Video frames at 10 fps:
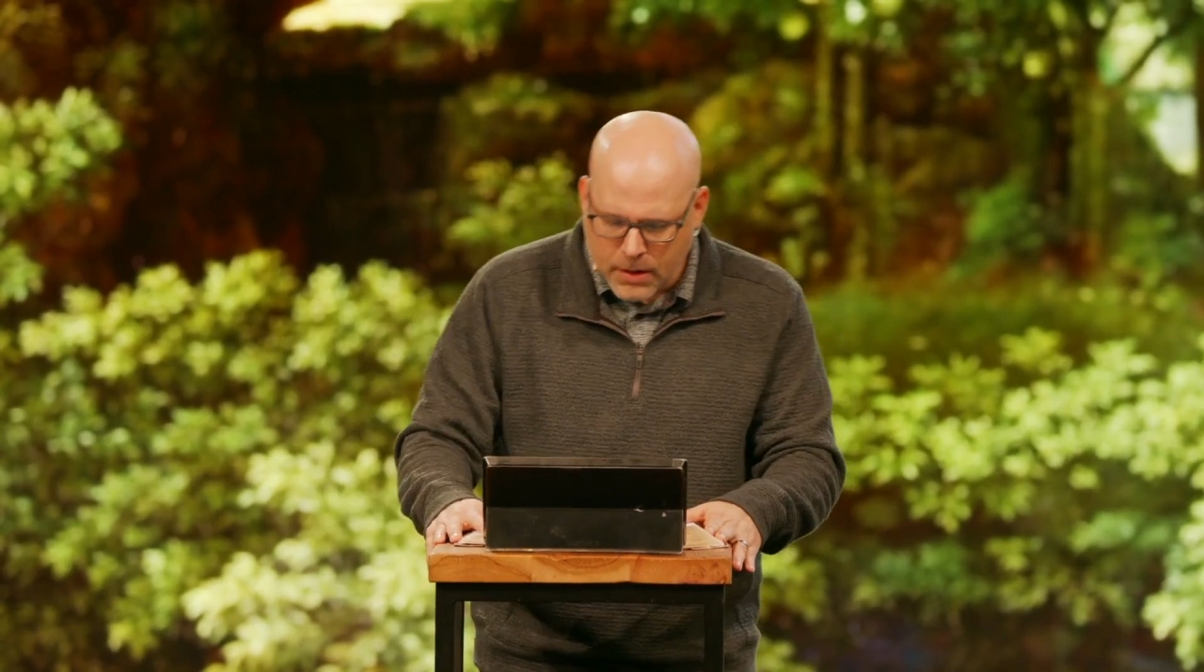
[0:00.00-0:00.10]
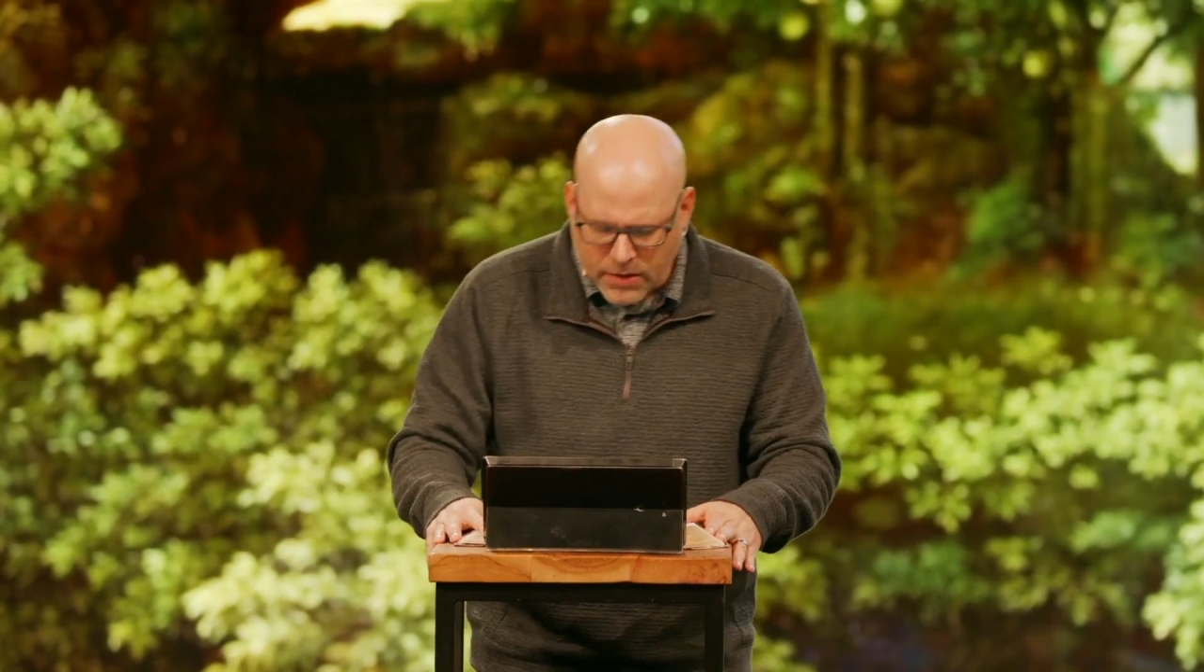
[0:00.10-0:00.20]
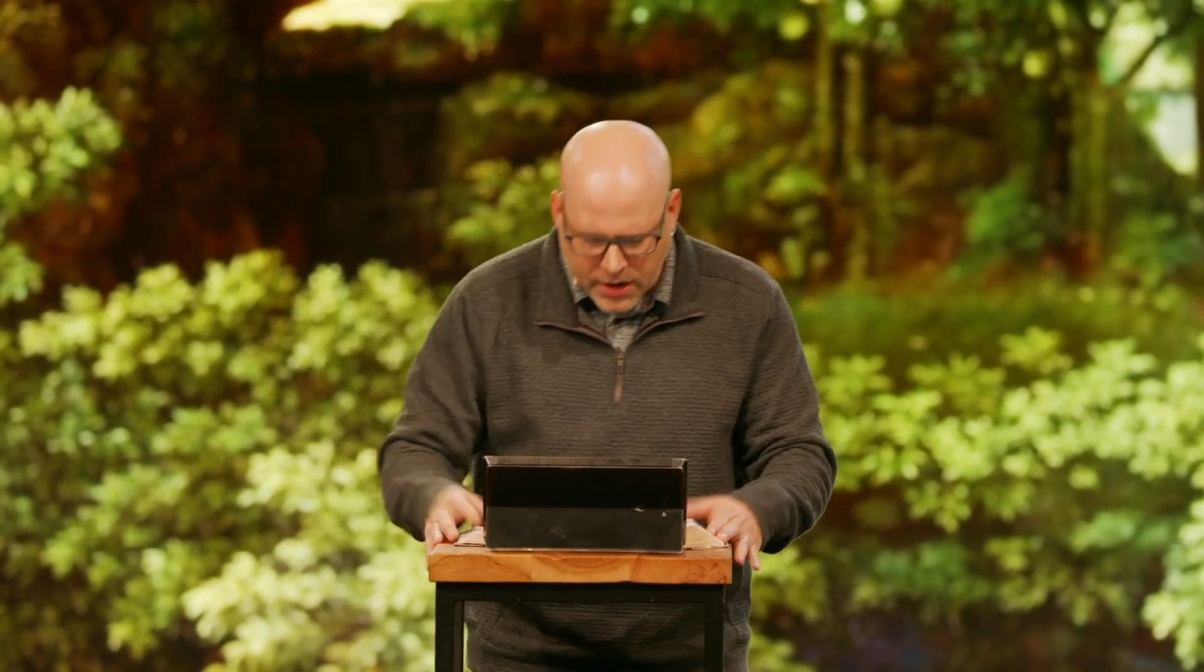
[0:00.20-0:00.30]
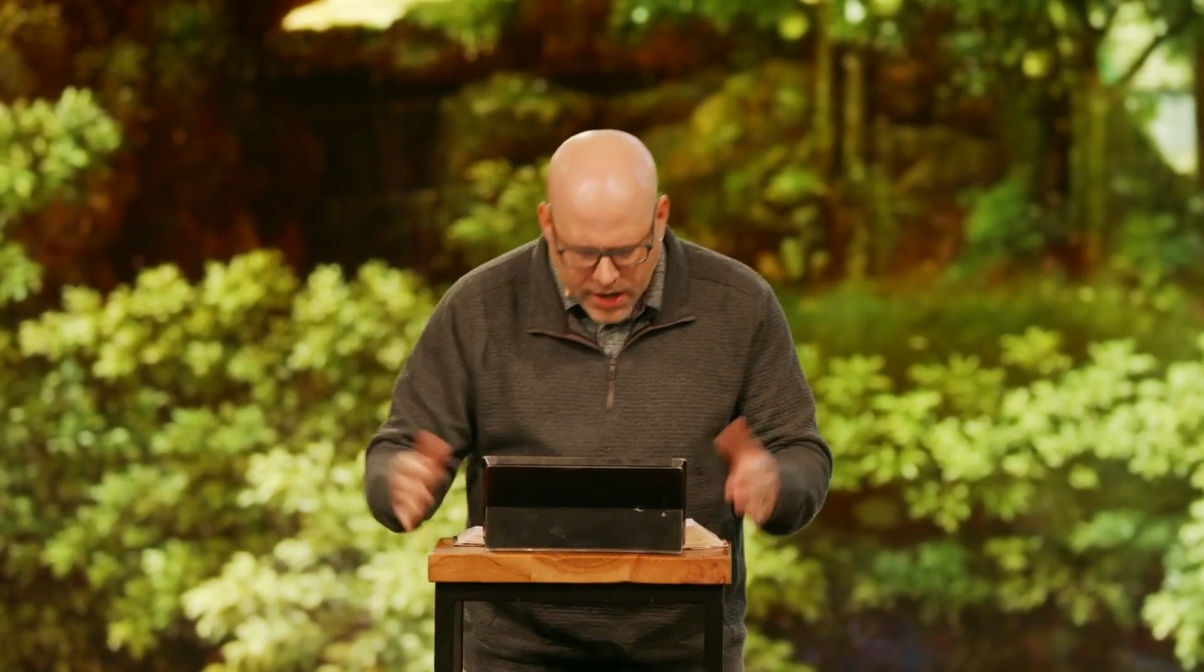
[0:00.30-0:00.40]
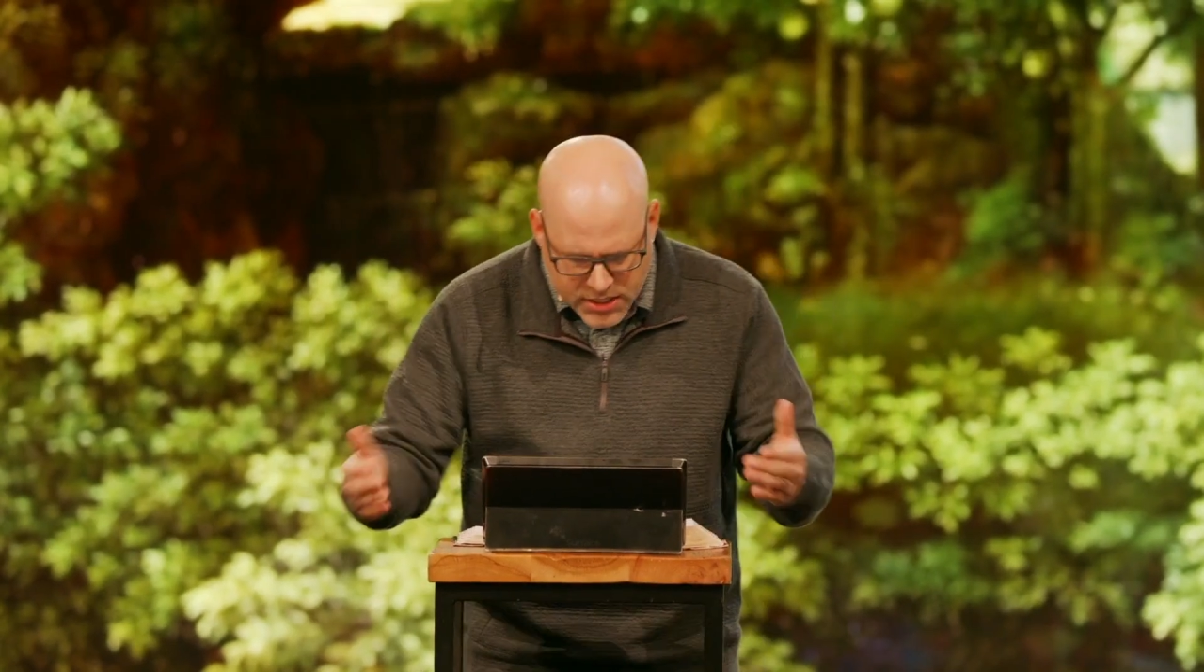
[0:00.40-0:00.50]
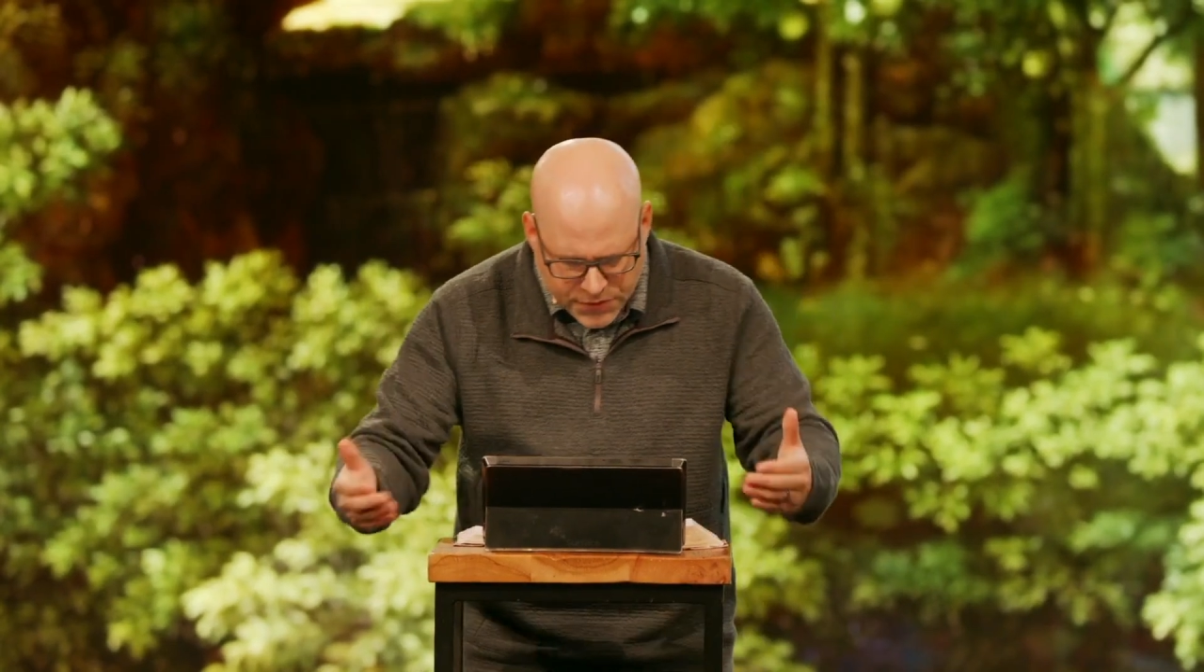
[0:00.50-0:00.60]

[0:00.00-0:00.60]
that God's